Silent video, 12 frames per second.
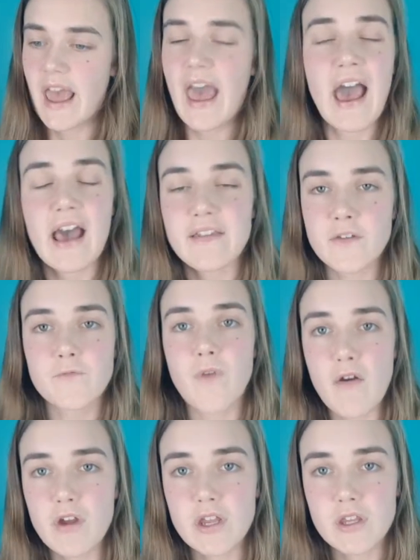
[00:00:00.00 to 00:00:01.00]
has a
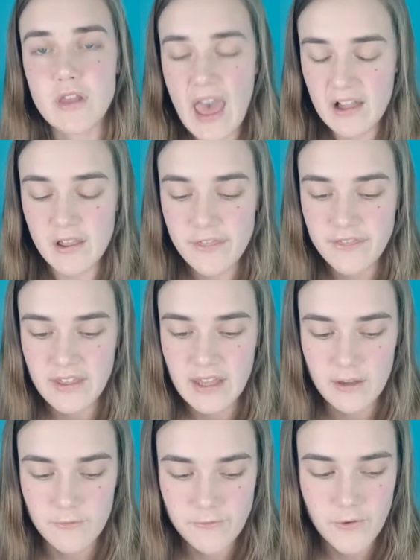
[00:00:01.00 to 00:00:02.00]
very
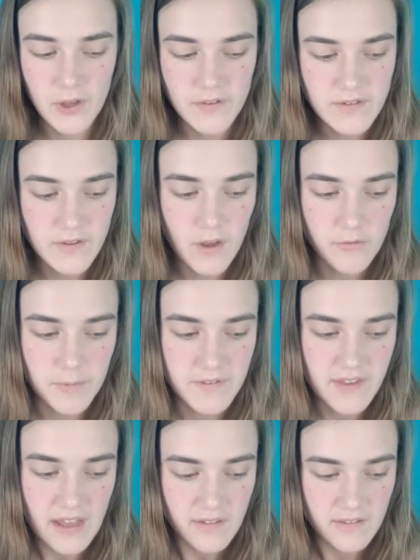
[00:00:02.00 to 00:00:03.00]
healthy first serve
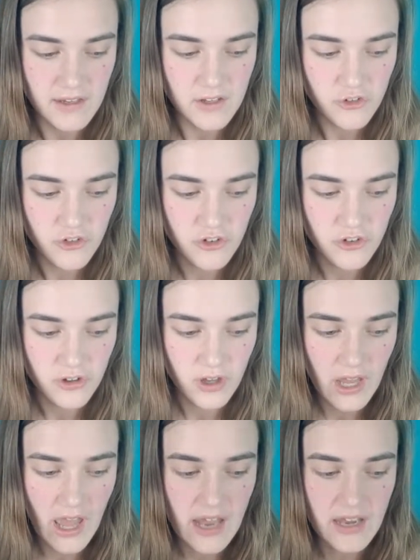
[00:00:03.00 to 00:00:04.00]
percentage
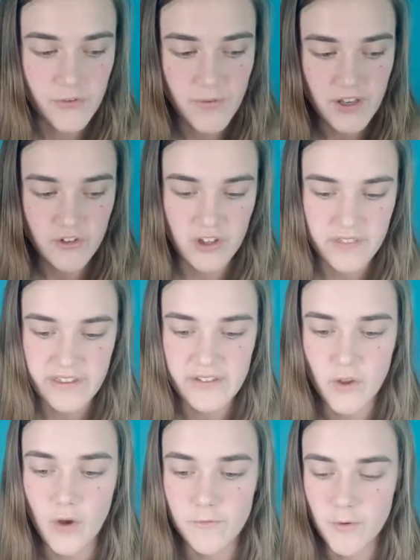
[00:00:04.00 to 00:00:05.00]
and is finishing
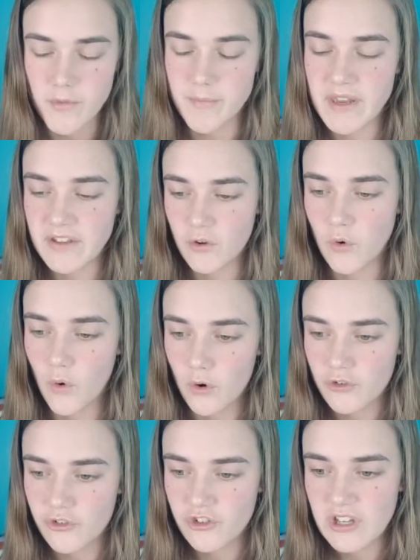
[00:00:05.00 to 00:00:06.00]
things off from the
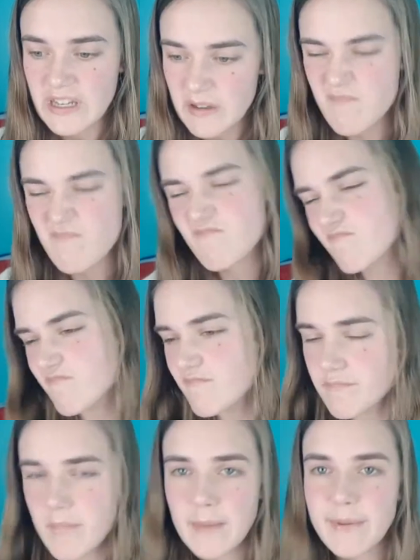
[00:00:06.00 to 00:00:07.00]
midcourt, she
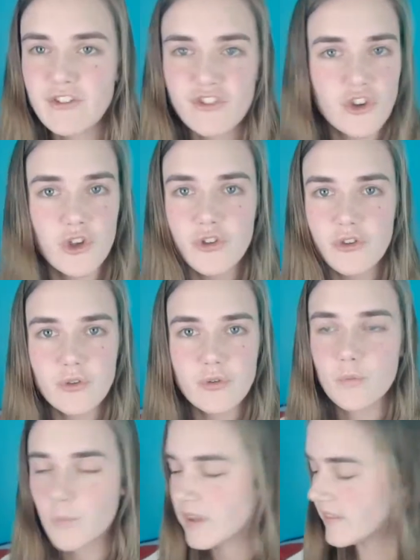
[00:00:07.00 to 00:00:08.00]
maybe should
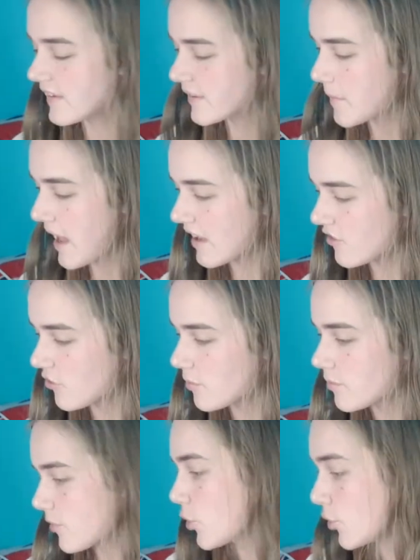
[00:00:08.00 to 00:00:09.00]
win this match,
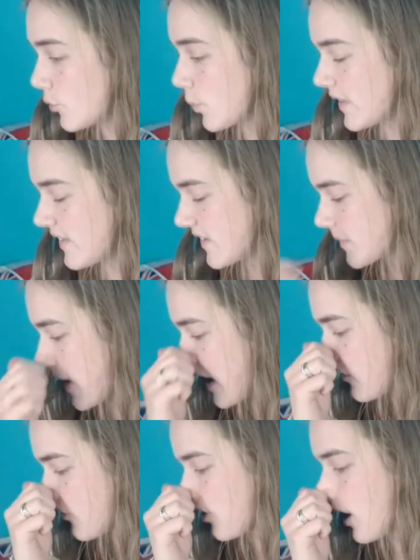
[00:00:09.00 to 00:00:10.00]
could win this
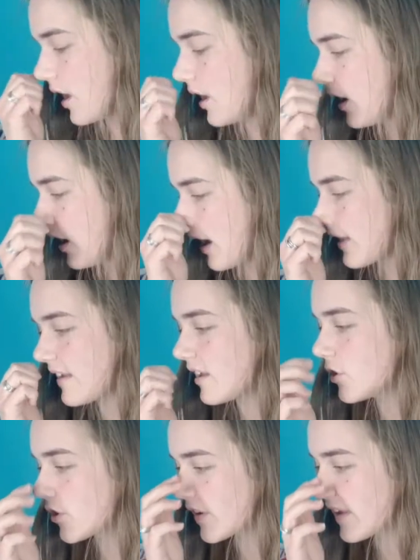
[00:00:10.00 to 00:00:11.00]
match. And then I
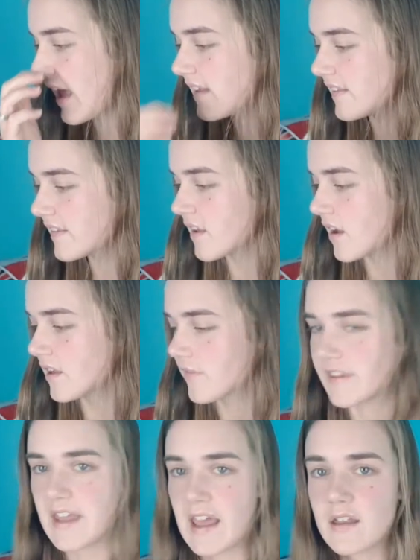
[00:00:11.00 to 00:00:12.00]
look at Kenin's side of
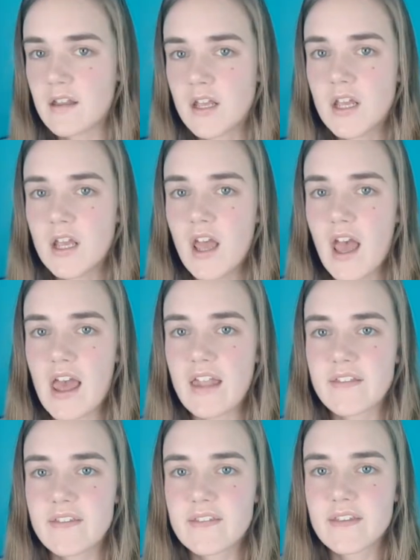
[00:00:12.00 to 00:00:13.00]
the net, and